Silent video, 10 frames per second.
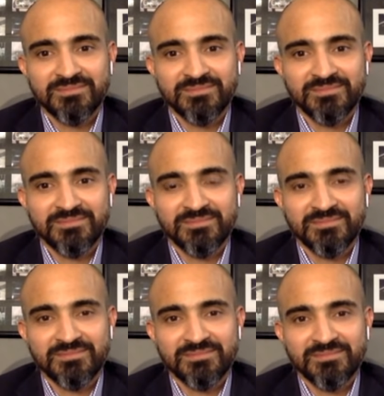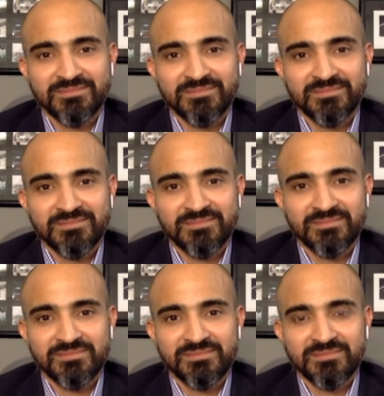
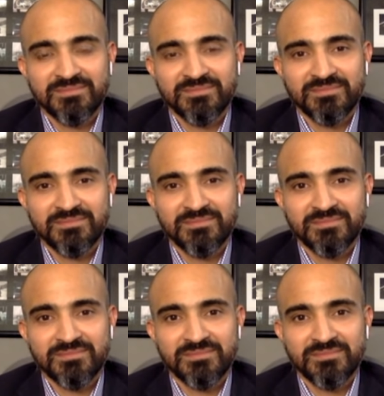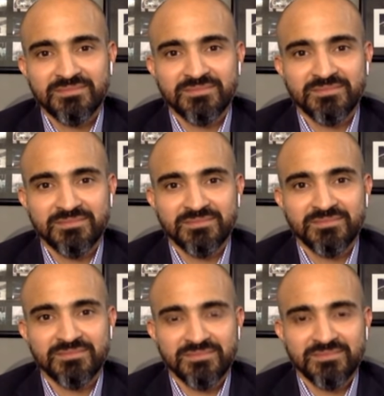
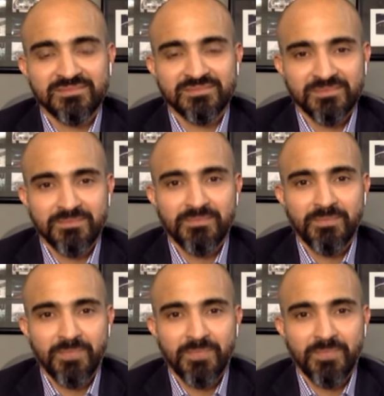The person shown says nothing.